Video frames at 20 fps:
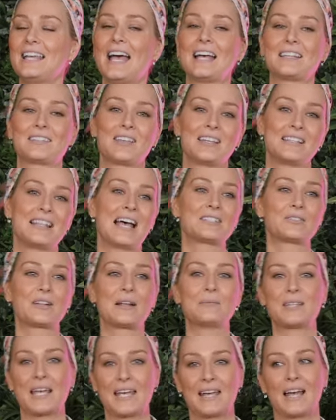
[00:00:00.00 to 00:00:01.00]
Yes, that's what
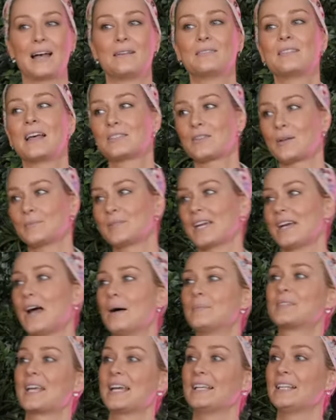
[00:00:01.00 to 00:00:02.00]
I'm saying. That's what I'm saying.
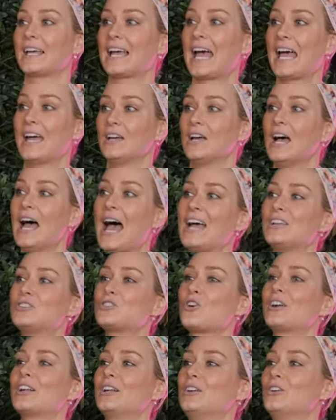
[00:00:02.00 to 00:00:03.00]
I'm saying like, hey,
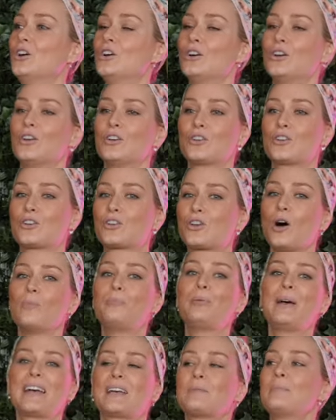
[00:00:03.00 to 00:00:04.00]
Jordan,
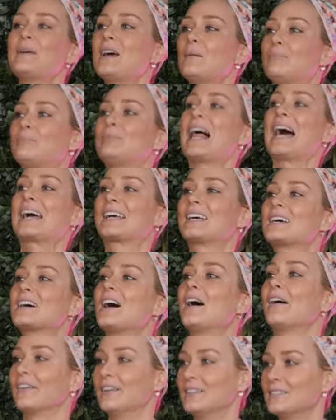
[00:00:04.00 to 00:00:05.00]
go pick me a
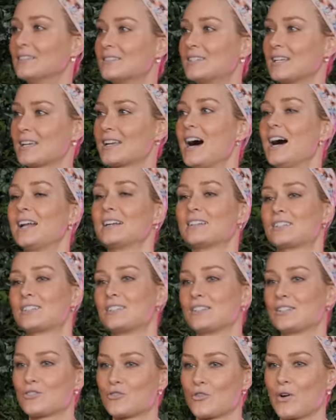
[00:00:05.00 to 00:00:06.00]
blackcurrant to garnish
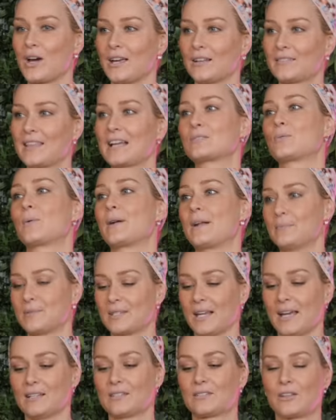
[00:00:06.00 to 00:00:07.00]
this drink. That's what I'm
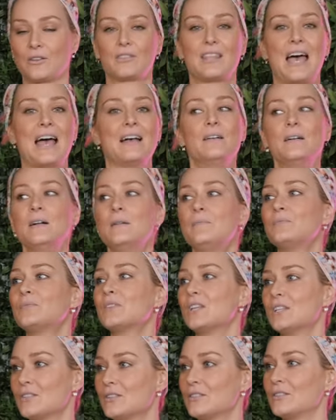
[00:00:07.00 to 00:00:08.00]
saying. Okay. So that. Hey,
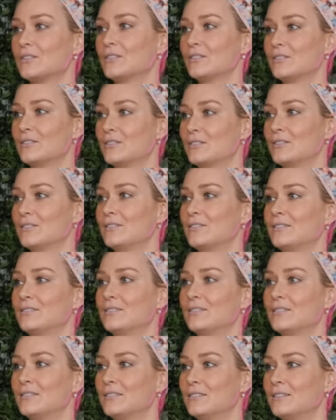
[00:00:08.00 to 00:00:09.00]
like 20 years ago, go get
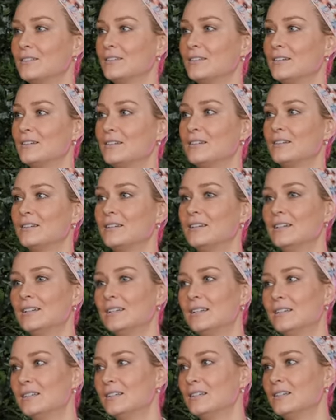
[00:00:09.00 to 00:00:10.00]
me a pineapple. Guess
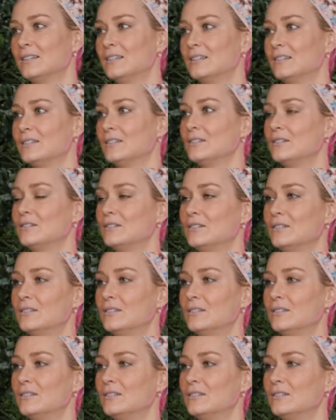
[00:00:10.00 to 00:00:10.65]
what? They're everywhere now.